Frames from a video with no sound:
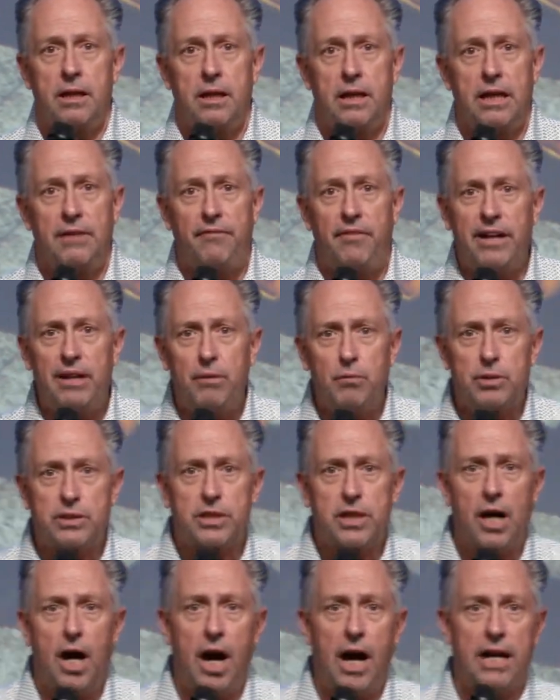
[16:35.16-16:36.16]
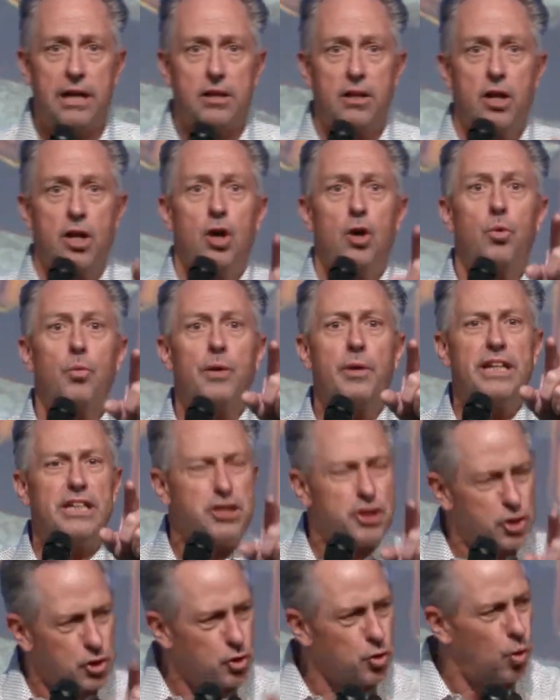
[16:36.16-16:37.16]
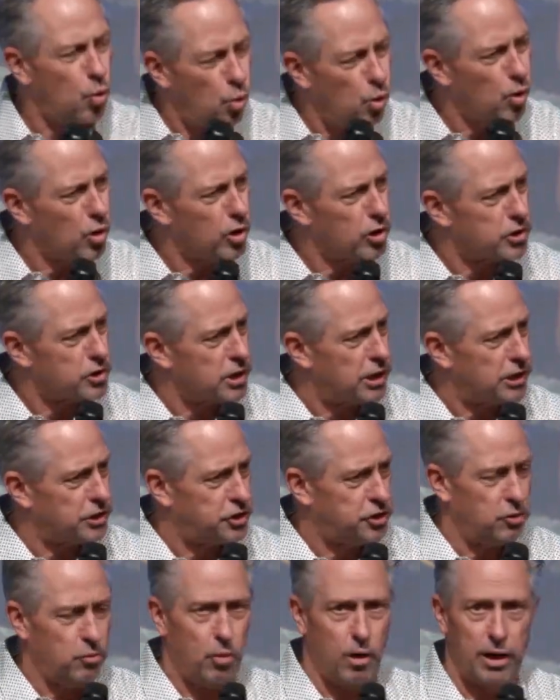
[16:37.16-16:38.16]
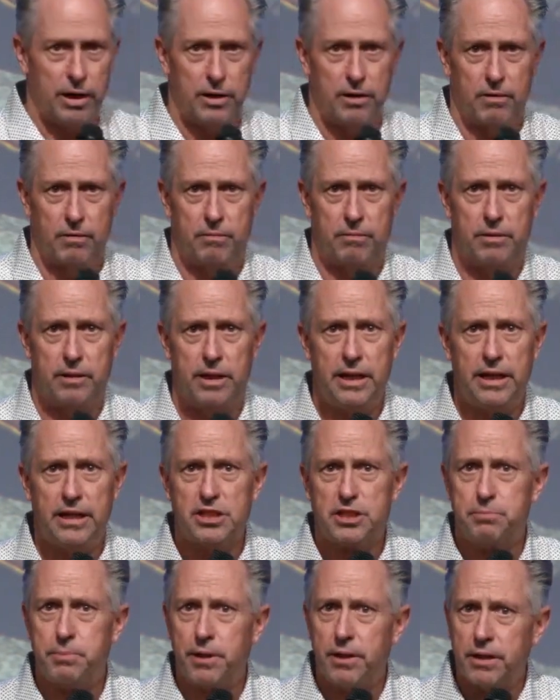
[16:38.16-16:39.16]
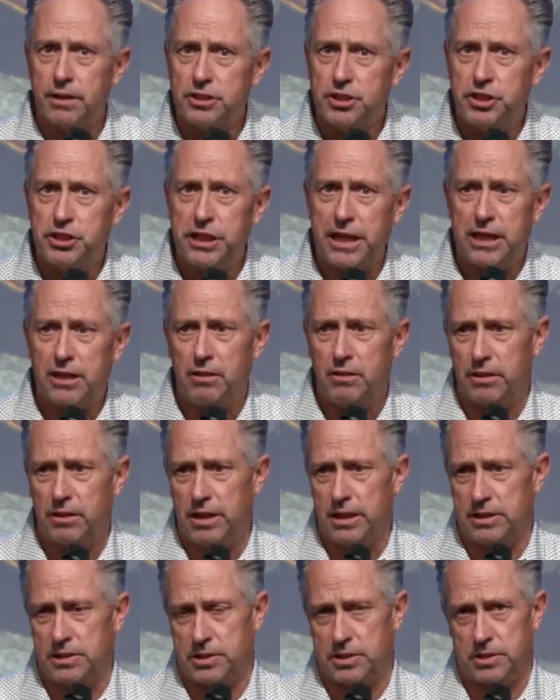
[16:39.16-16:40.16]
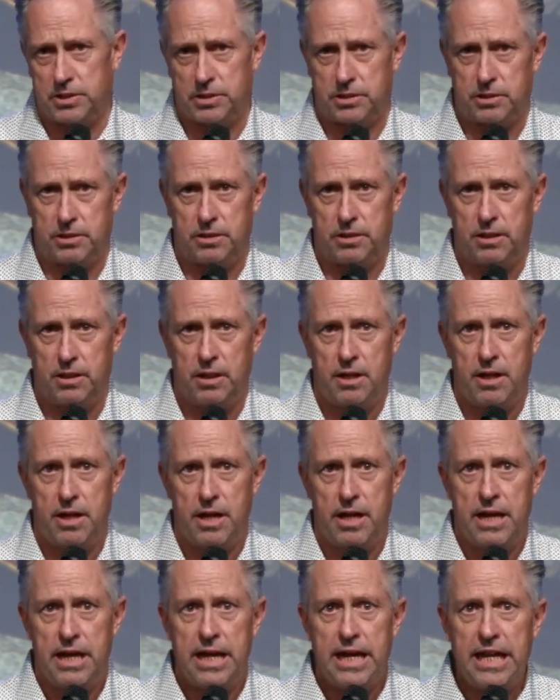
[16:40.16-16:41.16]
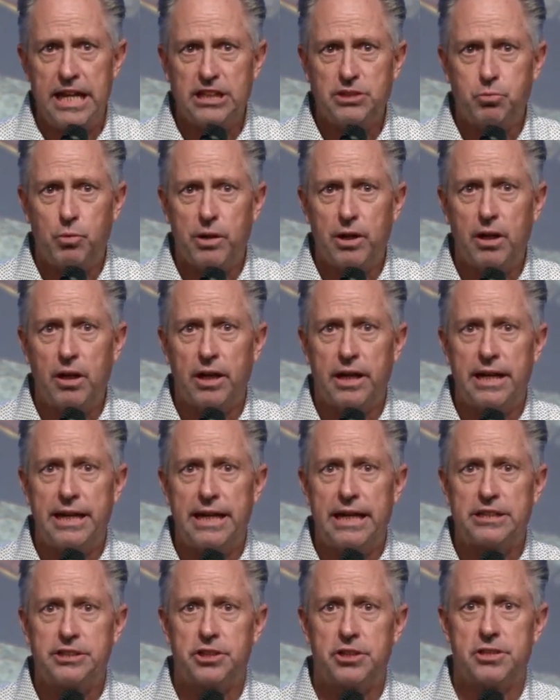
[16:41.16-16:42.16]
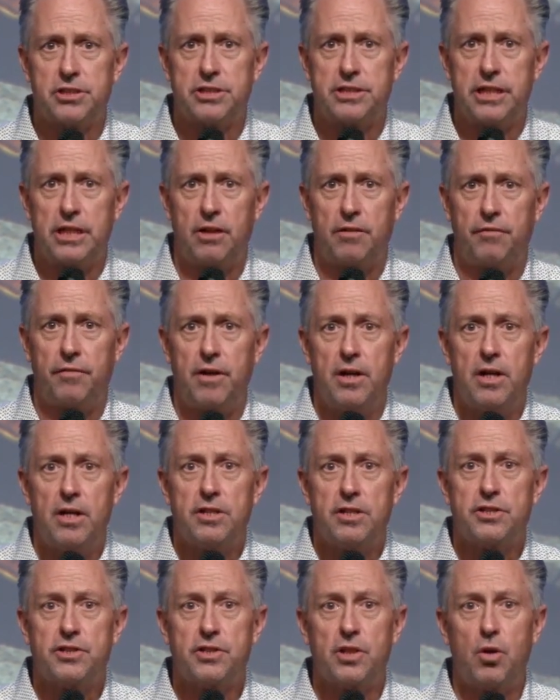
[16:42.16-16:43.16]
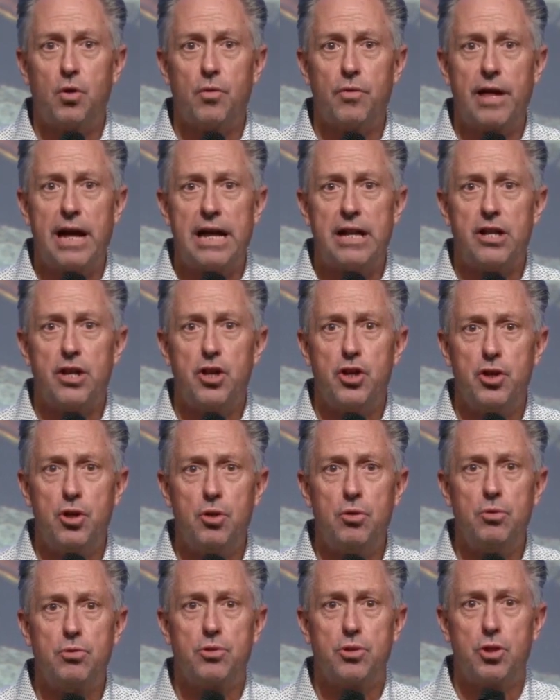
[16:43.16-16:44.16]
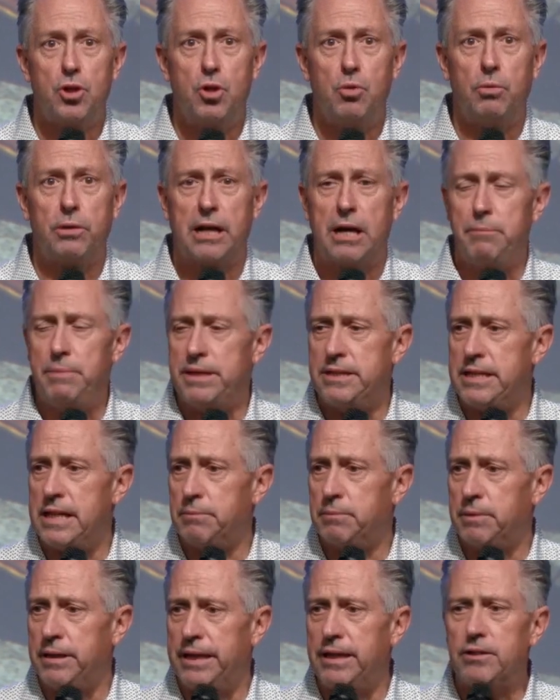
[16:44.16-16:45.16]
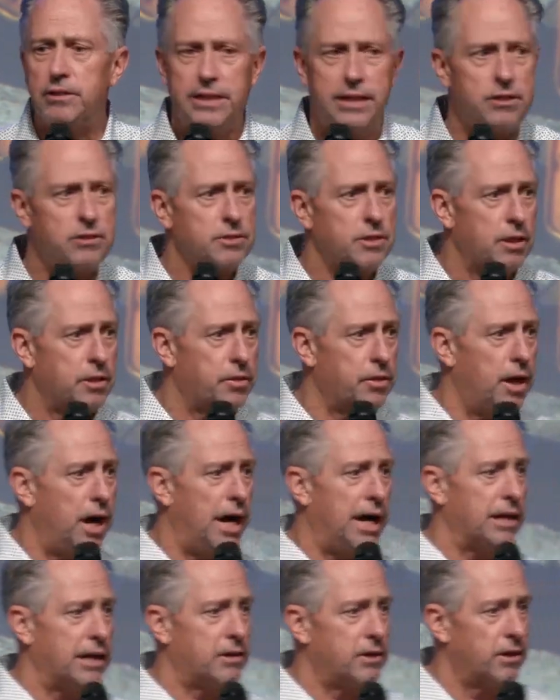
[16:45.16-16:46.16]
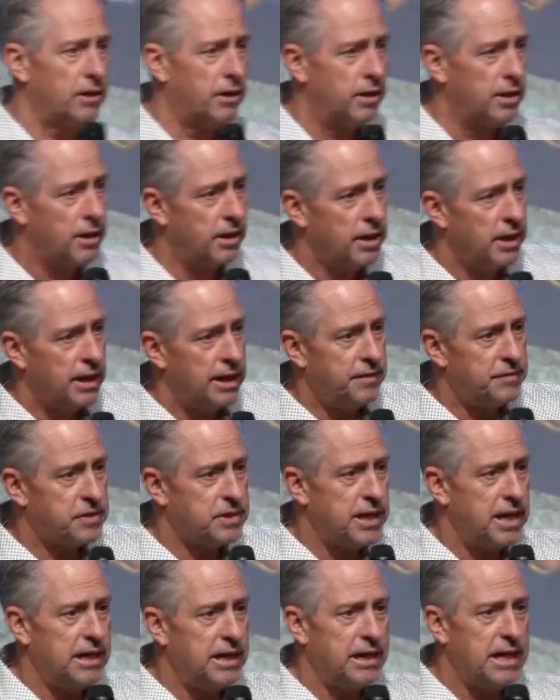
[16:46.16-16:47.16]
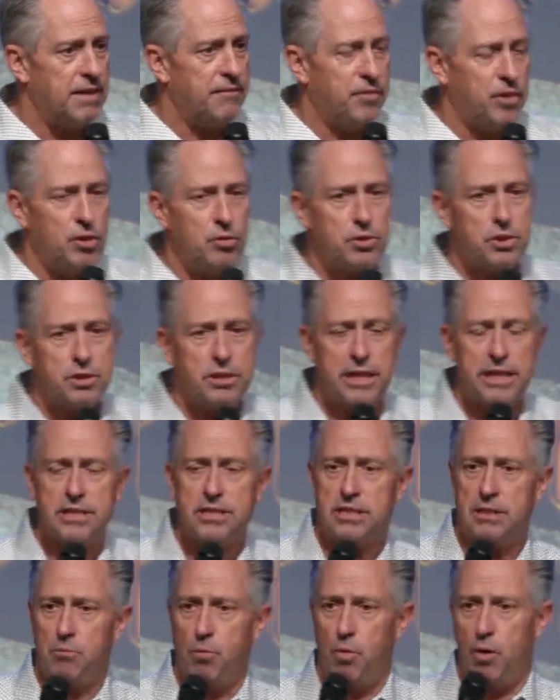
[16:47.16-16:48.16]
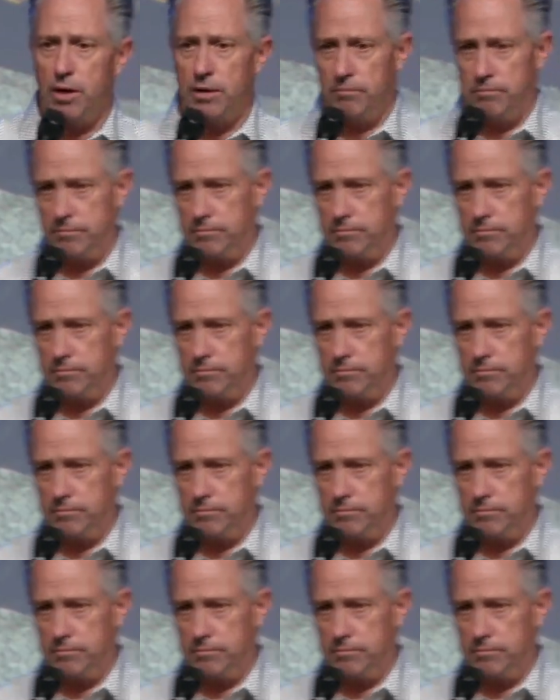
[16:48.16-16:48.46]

If anyone's caught, restore such a one in a spirit of gentleness each one looking at yourself so that you too will not be tempted. Here, here's the thought if saying, if you see someone